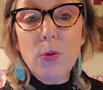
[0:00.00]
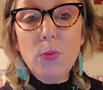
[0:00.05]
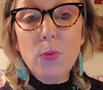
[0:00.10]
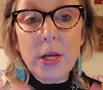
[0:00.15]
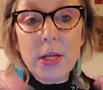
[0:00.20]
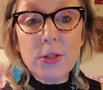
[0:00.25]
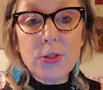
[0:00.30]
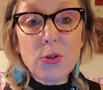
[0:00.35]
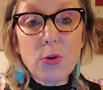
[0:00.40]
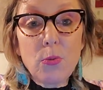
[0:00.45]

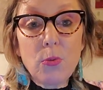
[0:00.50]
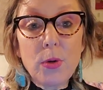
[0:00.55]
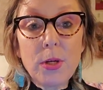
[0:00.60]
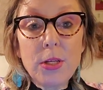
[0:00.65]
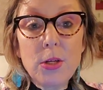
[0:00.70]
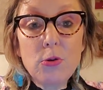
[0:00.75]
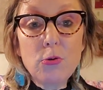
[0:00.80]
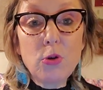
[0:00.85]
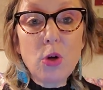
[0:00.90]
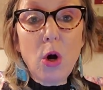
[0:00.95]
And so
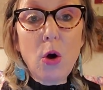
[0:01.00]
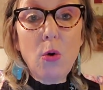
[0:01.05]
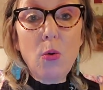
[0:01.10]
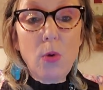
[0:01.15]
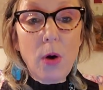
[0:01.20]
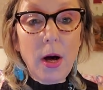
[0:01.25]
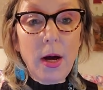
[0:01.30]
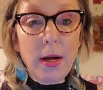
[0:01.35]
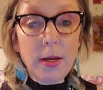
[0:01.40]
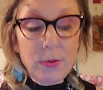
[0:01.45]
when you
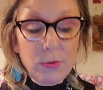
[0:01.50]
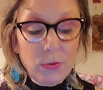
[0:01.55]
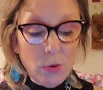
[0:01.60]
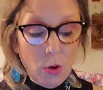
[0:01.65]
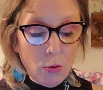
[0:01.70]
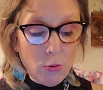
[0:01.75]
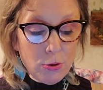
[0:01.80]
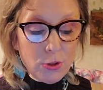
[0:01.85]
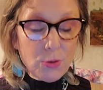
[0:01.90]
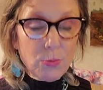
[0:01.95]
go on
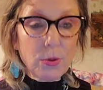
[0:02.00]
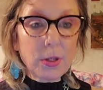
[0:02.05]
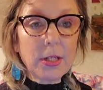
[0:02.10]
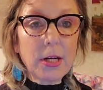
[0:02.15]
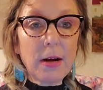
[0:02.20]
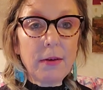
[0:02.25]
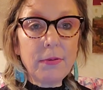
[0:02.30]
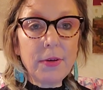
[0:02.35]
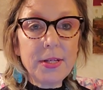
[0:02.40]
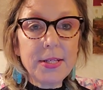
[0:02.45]
those
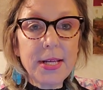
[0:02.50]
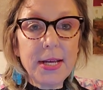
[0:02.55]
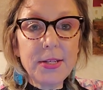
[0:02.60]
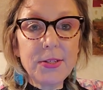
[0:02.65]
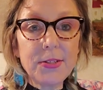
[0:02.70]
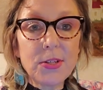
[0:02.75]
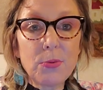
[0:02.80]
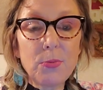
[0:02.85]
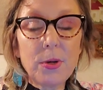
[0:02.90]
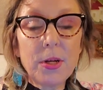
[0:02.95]
recovery
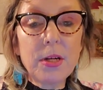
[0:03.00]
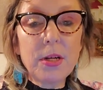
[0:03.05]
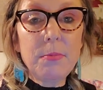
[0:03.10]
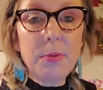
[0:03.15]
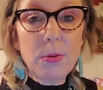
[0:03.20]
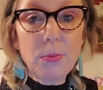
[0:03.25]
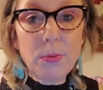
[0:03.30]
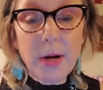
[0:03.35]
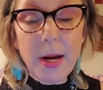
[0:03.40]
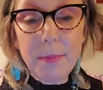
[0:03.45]
dates, and we're going to
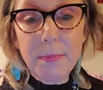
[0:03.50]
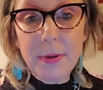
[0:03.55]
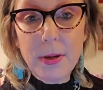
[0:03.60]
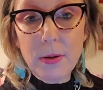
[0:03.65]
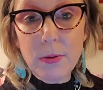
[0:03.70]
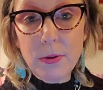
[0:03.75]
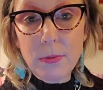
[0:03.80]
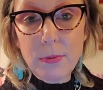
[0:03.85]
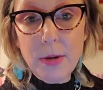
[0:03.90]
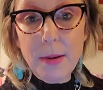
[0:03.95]
be wrapping,
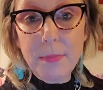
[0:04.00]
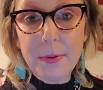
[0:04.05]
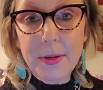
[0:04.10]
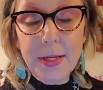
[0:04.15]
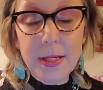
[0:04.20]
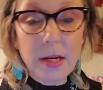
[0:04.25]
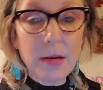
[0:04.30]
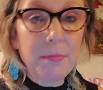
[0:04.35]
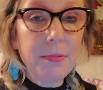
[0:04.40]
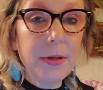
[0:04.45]
uh, wrapping
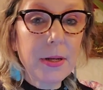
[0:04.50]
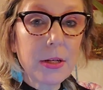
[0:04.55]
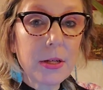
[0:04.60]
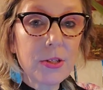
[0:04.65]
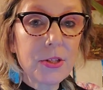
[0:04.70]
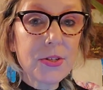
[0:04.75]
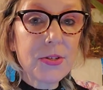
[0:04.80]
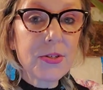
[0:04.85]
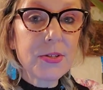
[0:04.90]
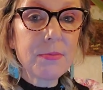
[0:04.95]
it up here
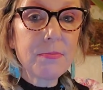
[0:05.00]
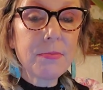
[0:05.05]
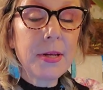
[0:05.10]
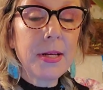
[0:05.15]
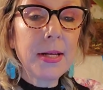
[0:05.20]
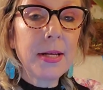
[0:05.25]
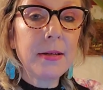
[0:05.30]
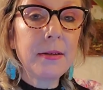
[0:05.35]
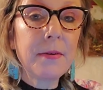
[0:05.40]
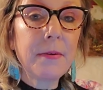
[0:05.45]
in just a
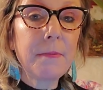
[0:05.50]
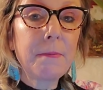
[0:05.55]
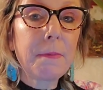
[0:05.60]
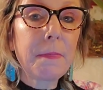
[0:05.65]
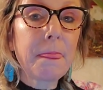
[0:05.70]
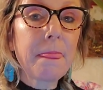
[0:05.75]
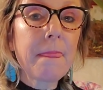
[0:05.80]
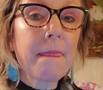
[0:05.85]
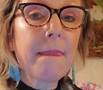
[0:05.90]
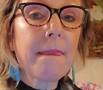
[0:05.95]
minute,
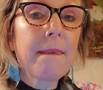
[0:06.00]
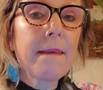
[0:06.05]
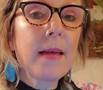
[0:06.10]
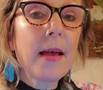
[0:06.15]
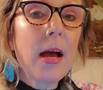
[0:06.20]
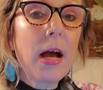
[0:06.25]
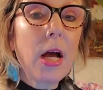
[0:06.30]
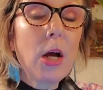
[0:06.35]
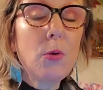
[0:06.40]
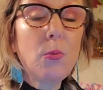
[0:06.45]

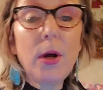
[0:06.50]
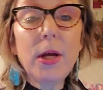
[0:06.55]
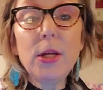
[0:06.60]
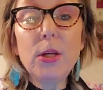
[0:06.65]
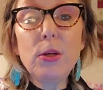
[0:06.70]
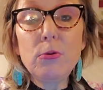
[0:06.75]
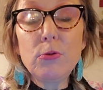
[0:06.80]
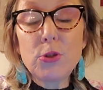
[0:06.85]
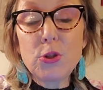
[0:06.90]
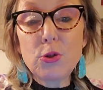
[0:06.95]
I want
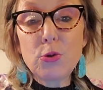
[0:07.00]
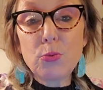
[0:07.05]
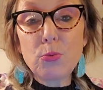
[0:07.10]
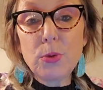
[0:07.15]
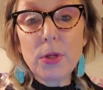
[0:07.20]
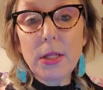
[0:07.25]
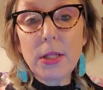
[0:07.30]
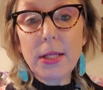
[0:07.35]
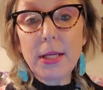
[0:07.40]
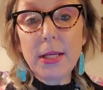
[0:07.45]
you to
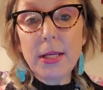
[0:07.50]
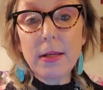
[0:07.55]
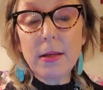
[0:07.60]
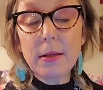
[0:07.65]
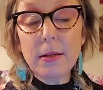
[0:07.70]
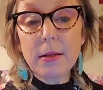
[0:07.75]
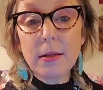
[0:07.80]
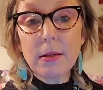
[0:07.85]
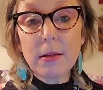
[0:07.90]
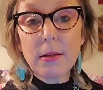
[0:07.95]

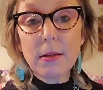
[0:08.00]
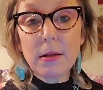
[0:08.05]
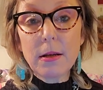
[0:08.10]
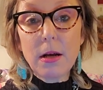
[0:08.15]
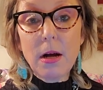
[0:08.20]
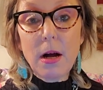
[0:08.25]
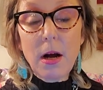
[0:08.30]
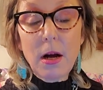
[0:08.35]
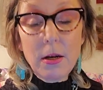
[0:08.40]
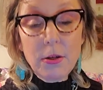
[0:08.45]
really
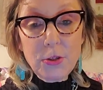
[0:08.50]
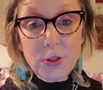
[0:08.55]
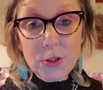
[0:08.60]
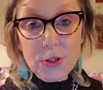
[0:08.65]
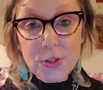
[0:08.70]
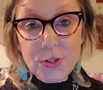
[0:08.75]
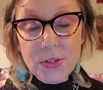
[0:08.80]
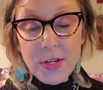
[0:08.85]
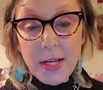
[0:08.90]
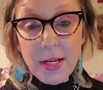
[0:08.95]

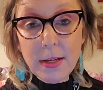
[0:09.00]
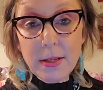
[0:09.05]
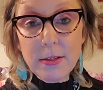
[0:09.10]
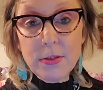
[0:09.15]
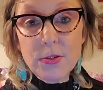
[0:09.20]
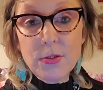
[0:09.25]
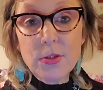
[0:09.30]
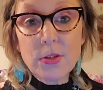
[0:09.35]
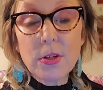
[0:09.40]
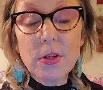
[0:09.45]

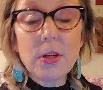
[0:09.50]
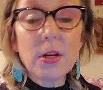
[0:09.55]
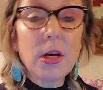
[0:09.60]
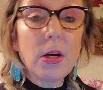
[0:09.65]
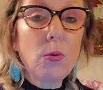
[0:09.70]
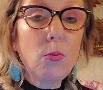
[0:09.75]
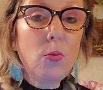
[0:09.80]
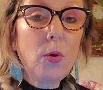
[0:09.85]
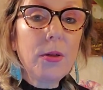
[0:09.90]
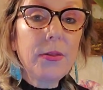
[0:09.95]
understand
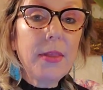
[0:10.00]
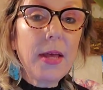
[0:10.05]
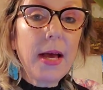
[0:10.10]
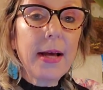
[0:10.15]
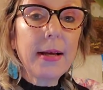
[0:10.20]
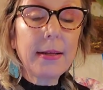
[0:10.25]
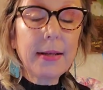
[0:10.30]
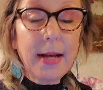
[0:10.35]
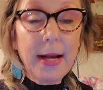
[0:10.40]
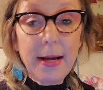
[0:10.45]
what
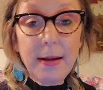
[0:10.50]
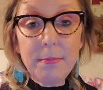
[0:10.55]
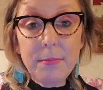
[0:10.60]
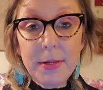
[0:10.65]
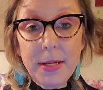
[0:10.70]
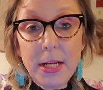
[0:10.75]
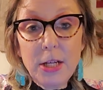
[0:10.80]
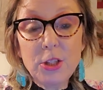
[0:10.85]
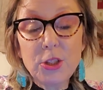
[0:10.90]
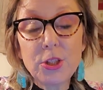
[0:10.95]
that
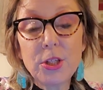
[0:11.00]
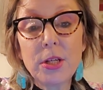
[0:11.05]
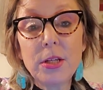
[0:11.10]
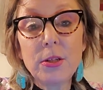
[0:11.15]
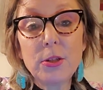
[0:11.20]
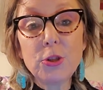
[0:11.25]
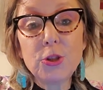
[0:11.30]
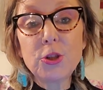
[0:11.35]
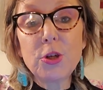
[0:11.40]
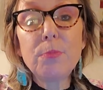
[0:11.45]

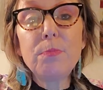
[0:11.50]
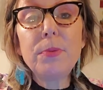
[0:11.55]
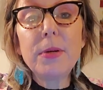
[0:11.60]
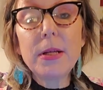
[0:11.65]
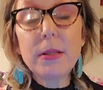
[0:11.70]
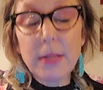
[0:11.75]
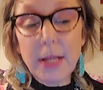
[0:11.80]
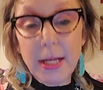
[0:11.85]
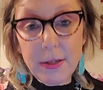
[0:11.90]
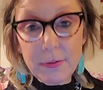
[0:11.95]
combination should
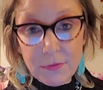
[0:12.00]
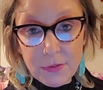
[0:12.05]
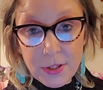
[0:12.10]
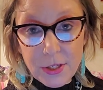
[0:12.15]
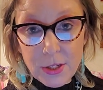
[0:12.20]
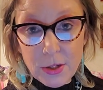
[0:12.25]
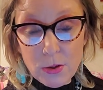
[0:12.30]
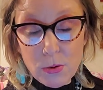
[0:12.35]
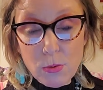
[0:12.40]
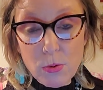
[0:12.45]
be like for
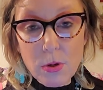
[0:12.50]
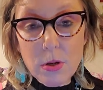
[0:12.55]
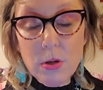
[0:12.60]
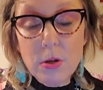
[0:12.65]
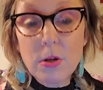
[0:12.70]
you.